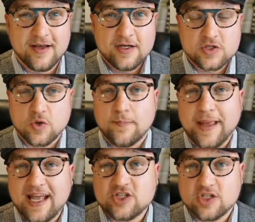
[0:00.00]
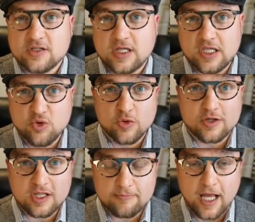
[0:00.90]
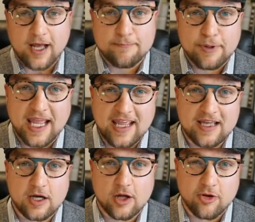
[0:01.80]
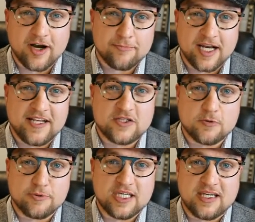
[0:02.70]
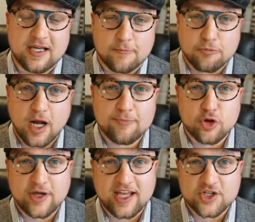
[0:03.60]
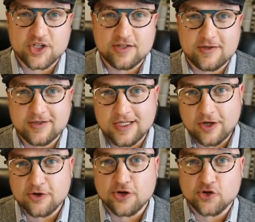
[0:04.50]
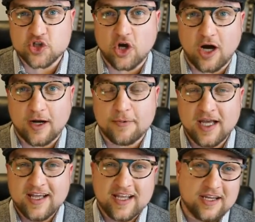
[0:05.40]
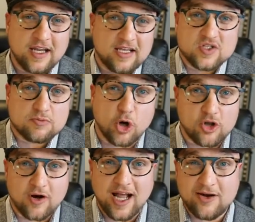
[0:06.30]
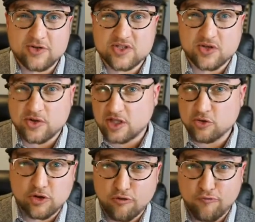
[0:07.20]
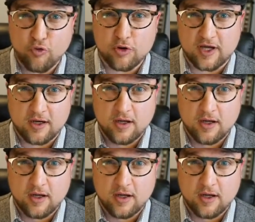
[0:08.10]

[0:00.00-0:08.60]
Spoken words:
So imagine that you were paying a lot of money to be in a prime location near your job in a smaller house so that you could afford it.